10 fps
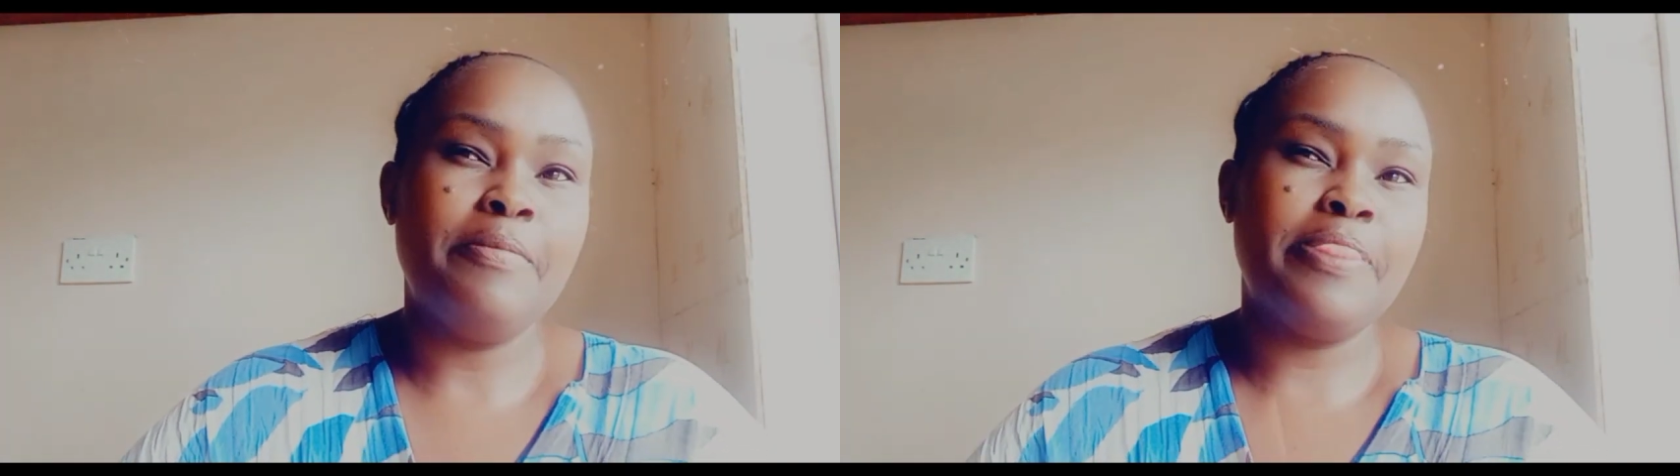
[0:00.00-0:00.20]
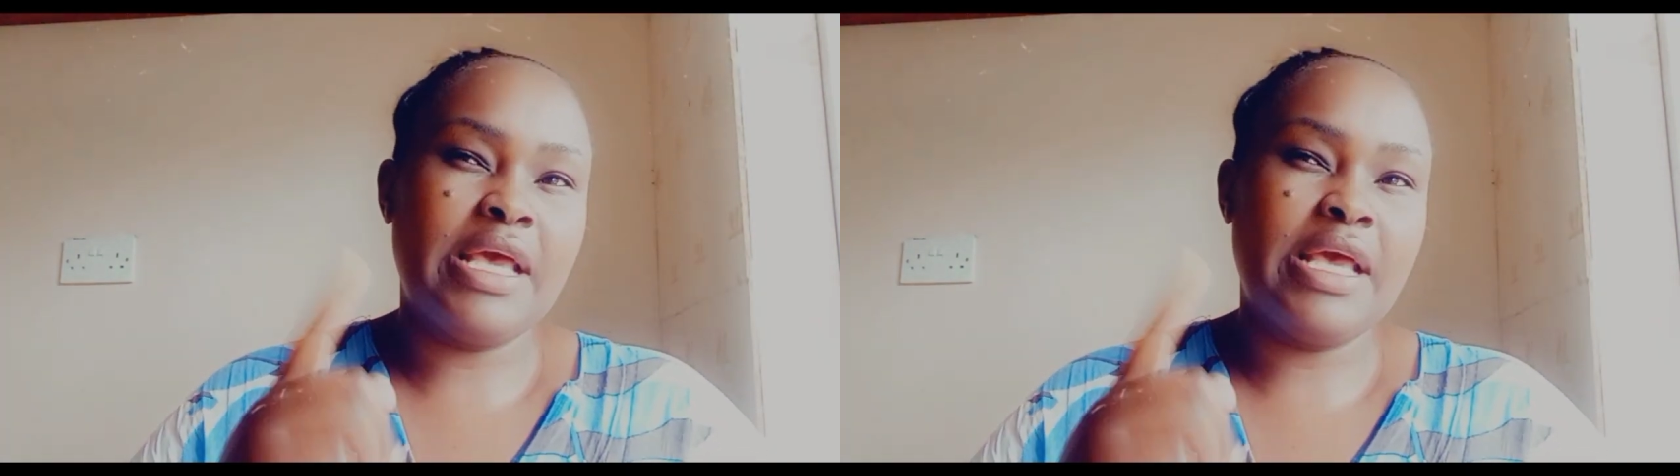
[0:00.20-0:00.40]

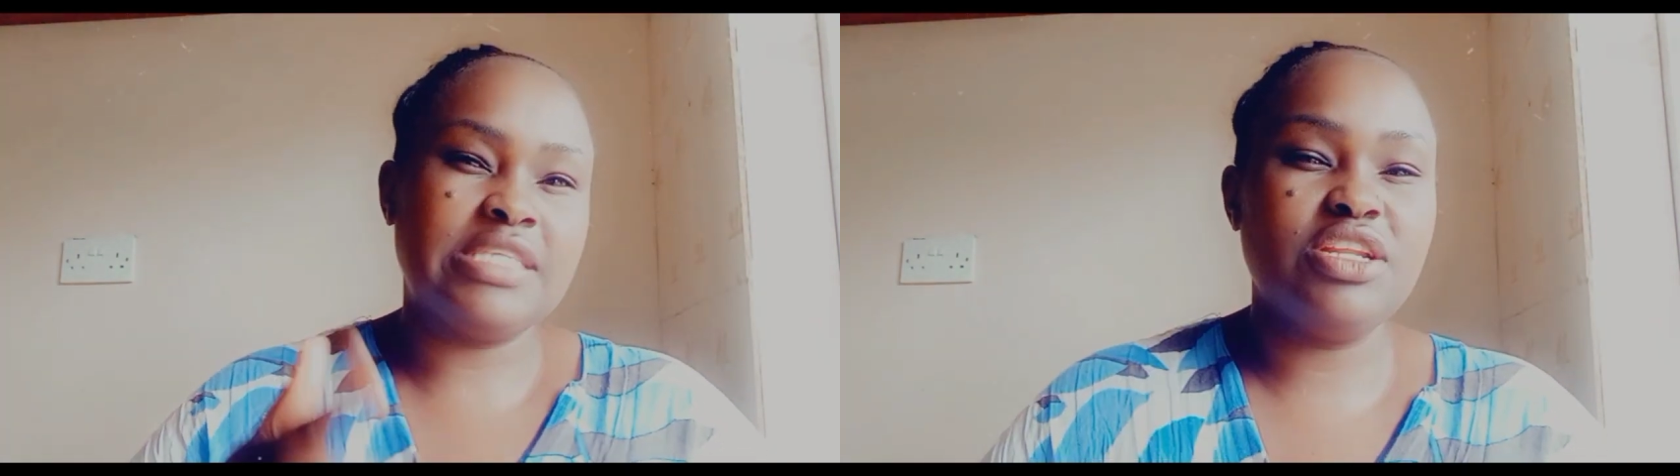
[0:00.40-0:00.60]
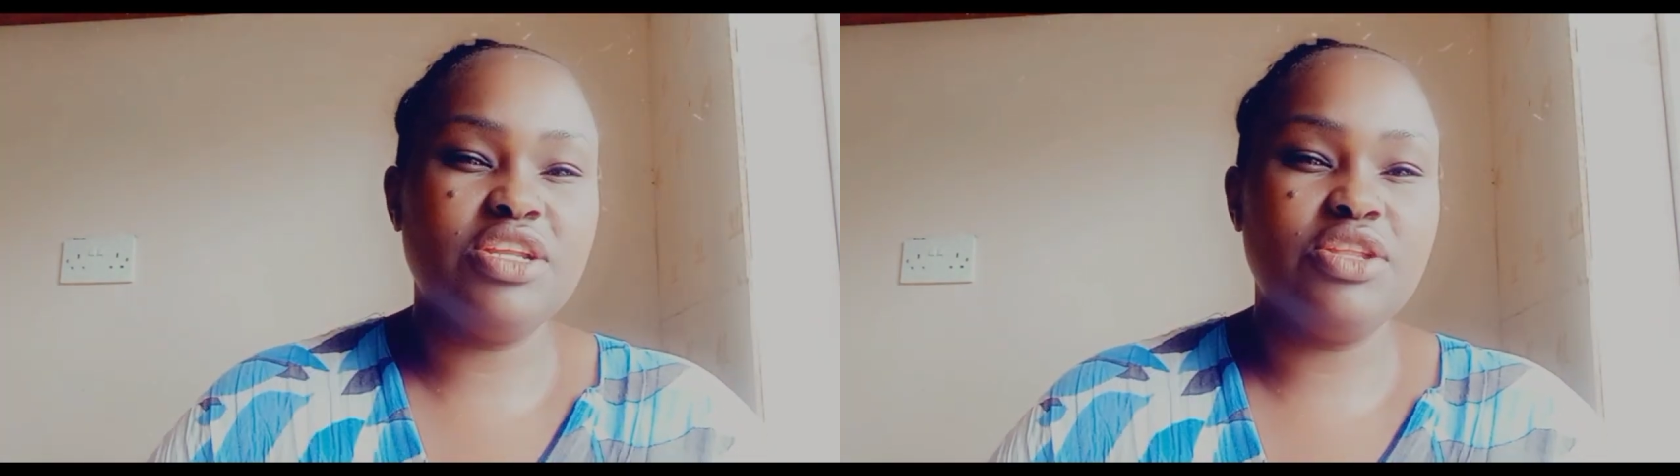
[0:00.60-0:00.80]
I
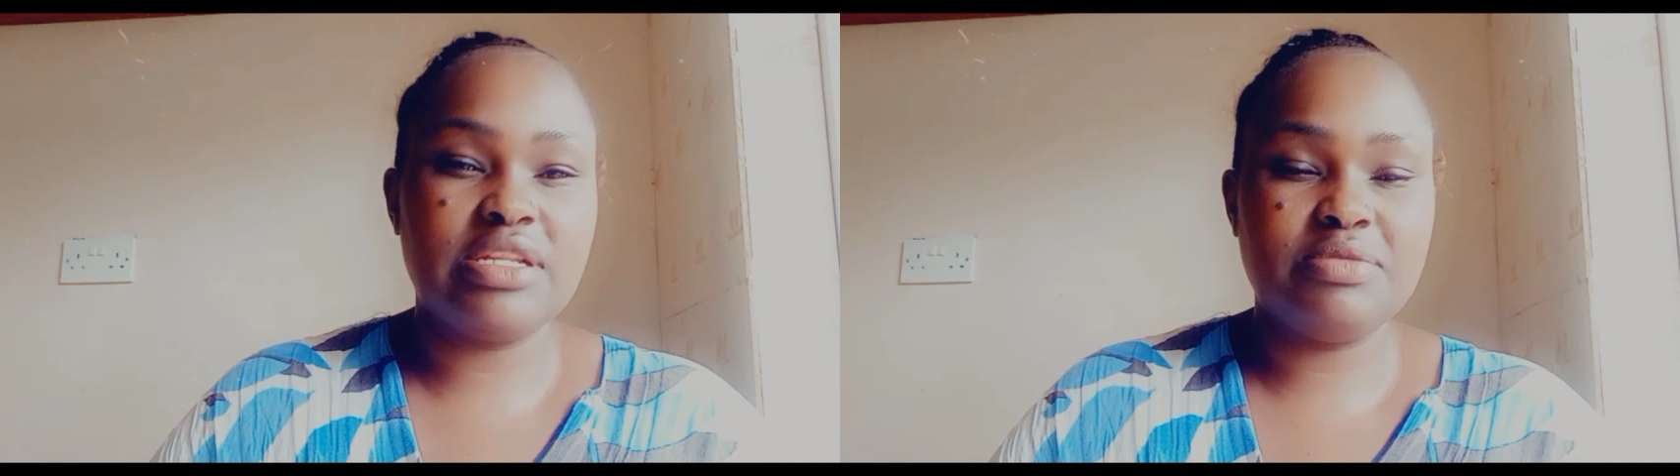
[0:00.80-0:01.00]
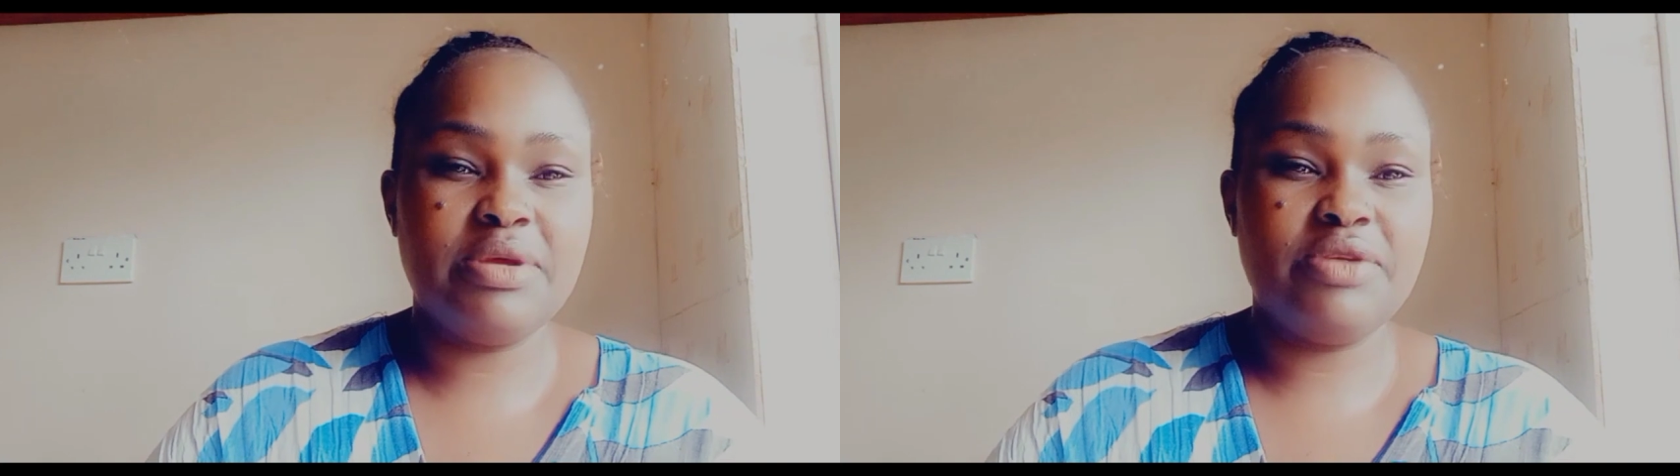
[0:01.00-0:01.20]
stand in that
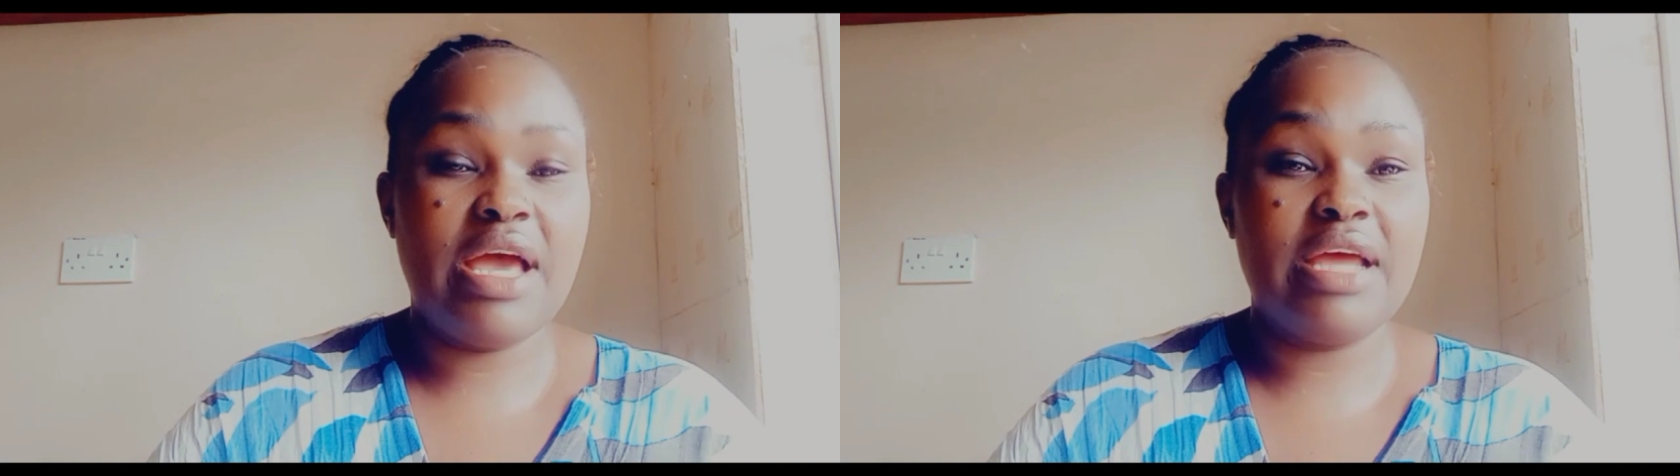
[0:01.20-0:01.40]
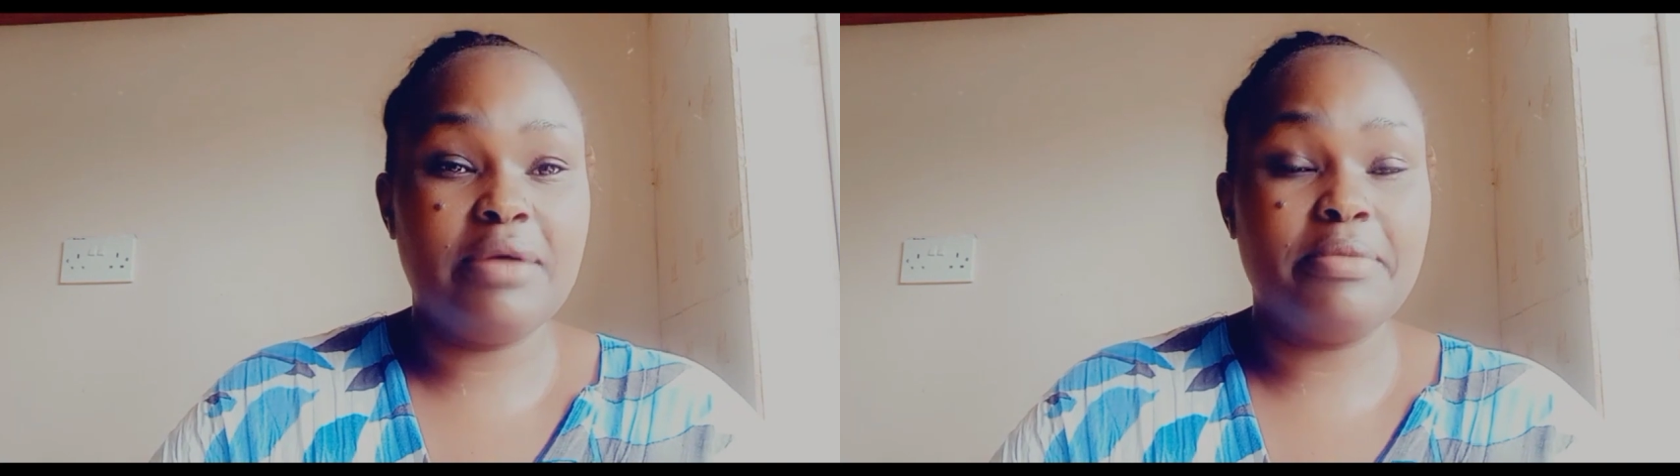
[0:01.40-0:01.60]
mirror
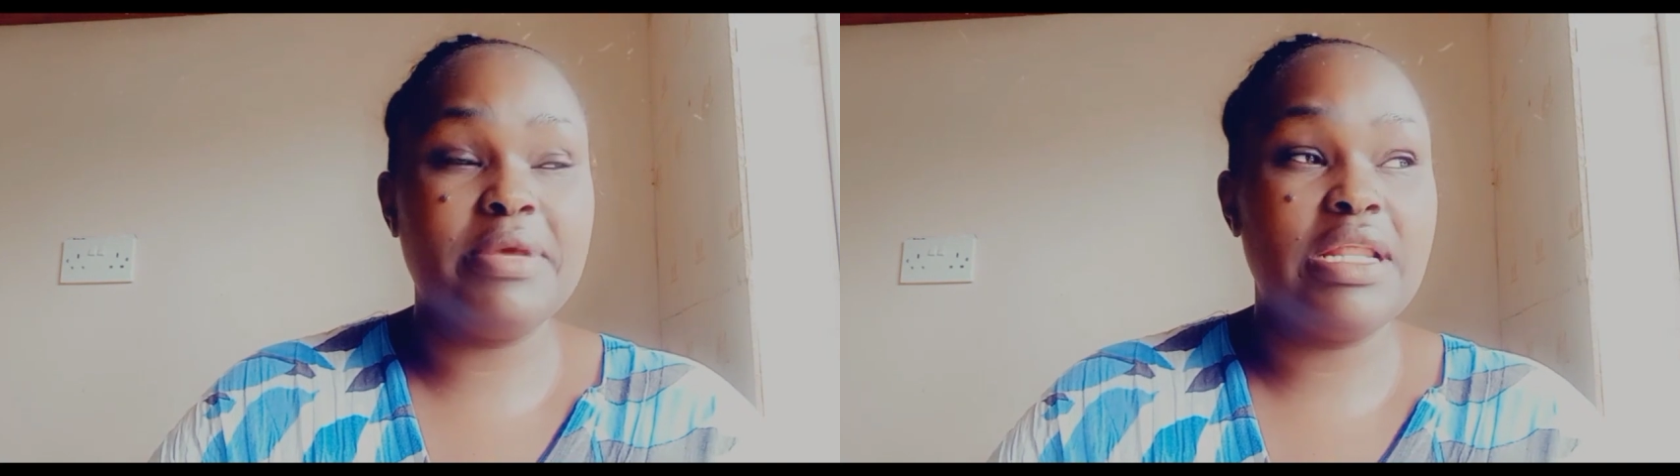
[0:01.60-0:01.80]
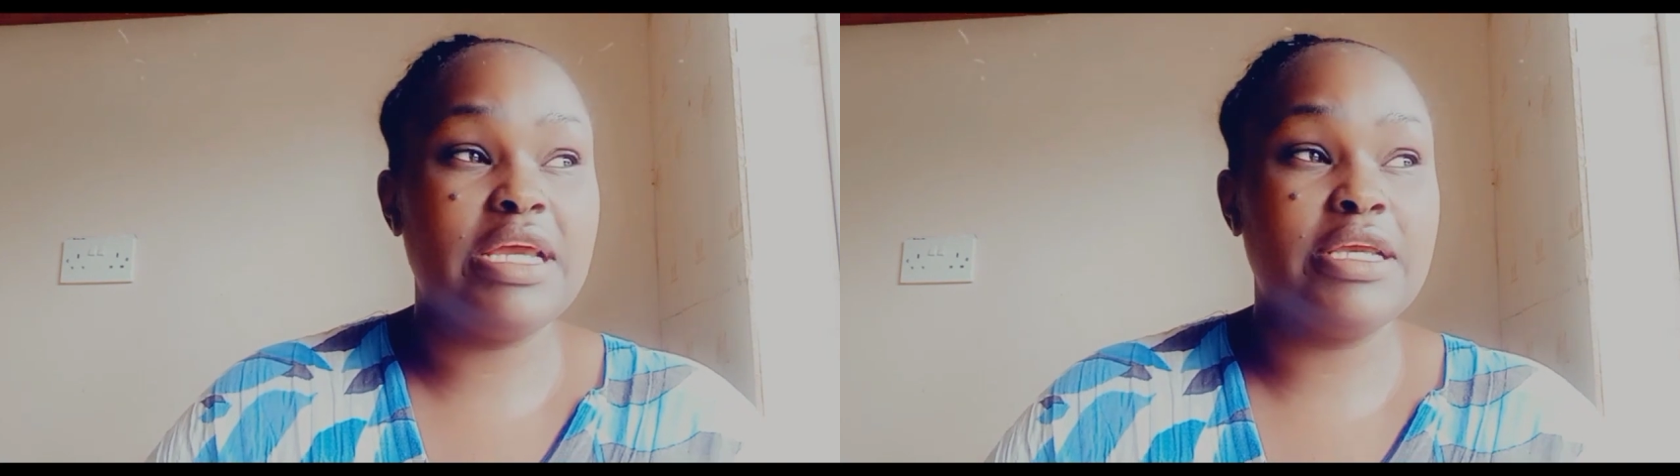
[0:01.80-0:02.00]
and I'll be like,